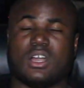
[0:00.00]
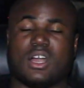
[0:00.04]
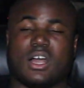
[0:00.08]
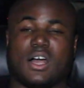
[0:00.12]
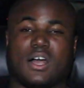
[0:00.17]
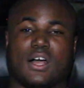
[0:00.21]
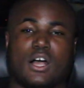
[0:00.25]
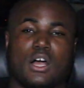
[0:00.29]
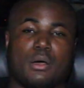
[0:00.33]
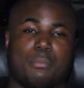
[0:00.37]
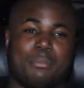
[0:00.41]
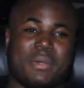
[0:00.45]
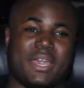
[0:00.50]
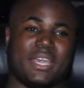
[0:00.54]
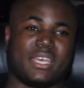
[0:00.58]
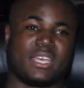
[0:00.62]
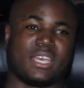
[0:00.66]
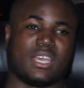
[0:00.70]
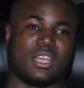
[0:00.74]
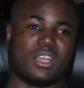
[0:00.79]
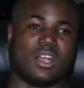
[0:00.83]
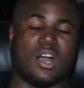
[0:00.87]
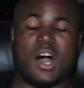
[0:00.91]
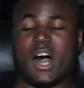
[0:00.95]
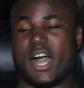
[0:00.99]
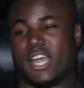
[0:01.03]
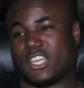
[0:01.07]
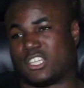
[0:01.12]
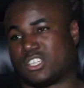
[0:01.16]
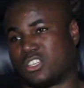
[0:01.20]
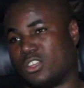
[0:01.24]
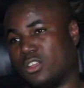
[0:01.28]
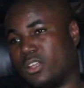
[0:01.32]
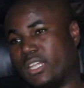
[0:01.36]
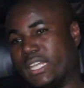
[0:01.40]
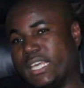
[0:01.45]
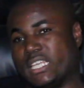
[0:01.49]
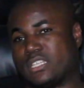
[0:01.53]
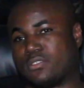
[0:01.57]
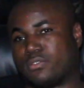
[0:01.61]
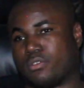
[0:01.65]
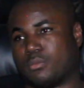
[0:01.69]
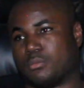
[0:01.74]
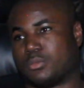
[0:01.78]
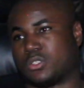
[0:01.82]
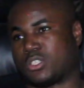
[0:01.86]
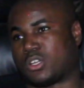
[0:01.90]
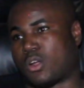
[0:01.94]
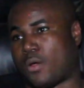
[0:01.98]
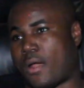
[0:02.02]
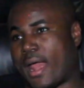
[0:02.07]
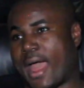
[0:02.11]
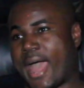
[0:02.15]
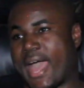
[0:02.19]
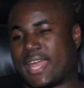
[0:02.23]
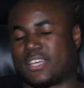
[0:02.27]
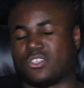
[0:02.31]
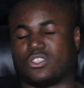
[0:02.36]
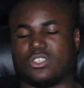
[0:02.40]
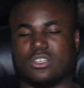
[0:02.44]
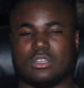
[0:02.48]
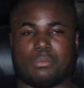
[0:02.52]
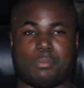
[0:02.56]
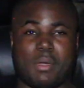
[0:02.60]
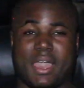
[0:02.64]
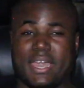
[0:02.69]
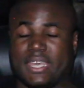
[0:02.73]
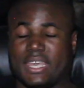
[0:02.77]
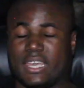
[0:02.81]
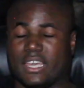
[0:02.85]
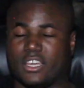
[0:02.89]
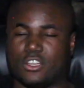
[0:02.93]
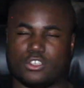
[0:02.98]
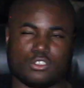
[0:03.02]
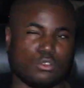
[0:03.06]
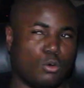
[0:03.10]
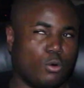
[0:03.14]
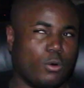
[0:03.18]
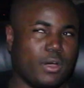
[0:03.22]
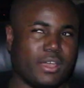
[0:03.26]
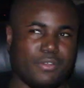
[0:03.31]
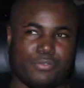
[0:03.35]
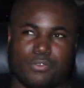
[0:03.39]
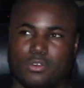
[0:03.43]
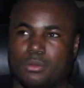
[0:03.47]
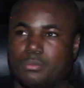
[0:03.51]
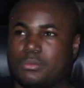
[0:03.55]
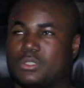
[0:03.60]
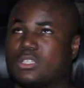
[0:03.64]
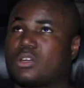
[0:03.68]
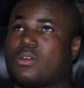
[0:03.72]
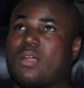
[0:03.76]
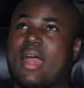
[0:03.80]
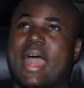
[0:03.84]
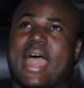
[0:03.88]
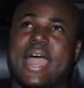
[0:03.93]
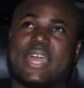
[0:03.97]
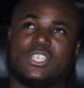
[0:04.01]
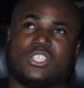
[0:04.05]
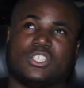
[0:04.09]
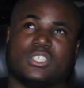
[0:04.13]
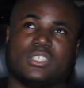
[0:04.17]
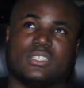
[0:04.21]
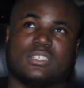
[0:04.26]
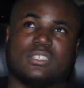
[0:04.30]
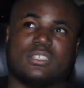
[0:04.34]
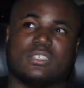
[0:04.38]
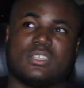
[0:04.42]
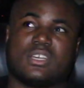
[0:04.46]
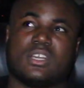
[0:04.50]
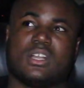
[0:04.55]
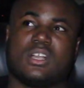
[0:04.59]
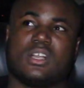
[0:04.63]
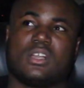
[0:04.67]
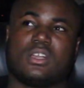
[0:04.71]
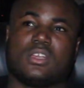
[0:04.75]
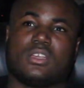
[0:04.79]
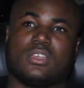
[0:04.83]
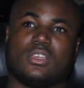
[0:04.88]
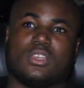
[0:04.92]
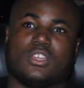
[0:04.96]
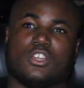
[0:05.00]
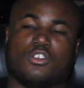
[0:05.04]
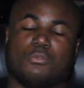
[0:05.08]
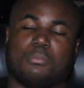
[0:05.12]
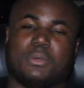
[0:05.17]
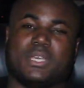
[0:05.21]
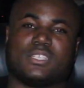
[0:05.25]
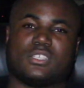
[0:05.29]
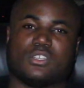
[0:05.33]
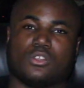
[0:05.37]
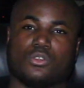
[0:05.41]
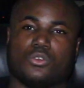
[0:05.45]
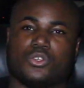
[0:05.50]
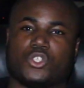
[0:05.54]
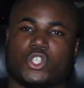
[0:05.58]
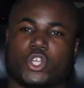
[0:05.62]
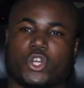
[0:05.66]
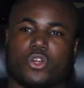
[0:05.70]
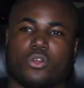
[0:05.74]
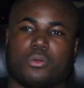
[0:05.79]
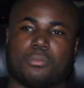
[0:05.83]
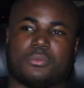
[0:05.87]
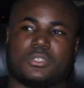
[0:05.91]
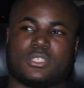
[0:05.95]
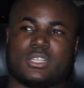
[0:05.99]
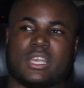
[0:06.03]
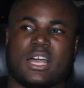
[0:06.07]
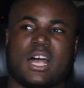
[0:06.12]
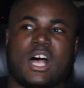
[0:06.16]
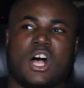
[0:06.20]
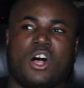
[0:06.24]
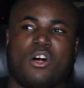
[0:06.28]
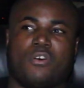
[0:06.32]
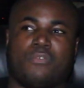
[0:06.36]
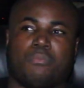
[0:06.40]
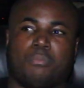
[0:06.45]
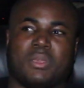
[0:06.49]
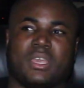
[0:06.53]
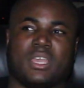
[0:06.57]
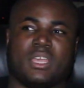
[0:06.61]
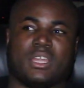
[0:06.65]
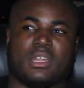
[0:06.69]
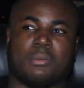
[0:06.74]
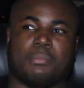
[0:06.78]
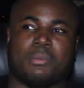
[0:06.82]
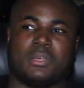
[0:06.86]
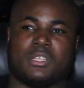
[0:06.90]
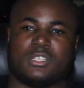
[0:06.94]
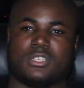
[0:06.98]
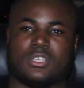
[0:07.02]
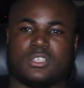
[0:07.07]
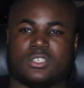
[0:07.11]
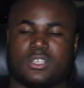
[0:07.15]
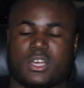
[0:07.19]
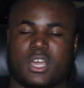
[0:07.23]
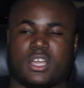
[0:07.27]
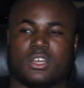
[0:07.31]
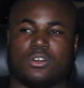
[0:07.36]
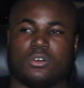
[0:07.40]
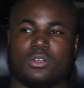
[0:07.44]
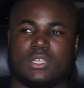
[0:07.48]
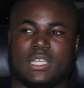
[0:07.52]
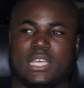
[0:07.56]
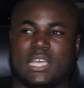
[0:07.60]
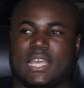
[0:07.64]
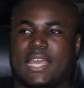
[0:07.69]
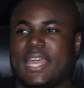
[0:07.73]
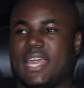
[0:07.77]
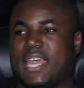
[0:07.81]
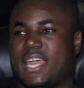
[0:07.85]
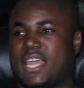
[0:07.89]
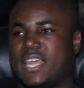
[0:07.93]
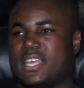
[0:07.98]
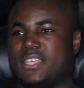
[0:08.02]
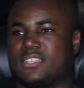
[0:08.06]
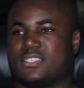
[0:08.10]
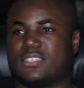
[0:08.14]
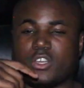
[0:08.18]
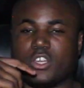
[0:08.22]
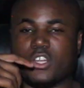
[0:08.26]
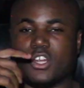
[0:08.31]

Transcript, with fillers: uh, making ice lollies from scratch and making a toy from scratch and you know meeting Lord himself, being the business icon he is.